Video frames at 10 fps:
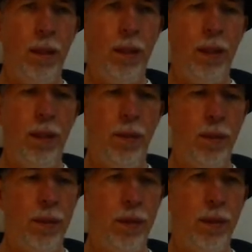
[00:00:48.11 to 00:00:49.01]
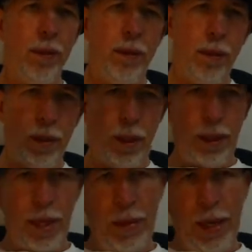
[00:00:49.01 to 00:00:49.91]
Now, I
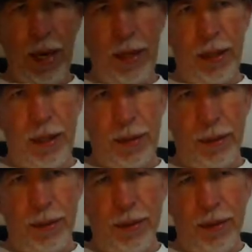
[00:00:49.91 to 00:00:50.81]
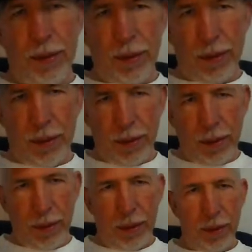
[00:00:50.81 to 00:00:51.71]
got my hat on
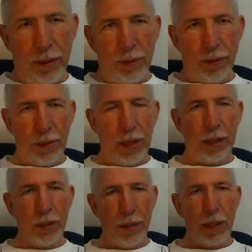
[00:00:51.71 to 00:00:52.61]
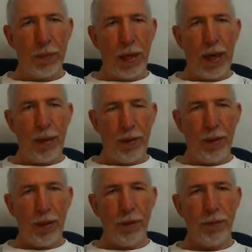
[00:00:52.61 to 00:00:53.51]
so that I can take my hat
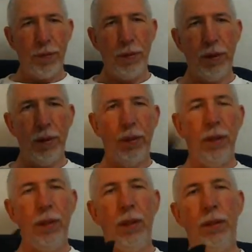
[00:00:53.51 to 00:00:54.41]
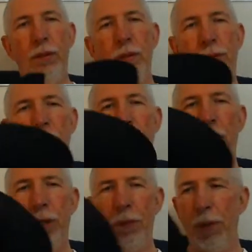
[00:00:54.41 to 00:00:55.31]
off to the
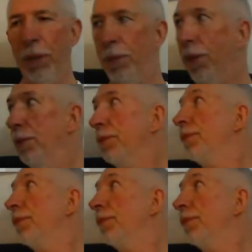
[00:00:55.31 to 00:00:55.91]
following people.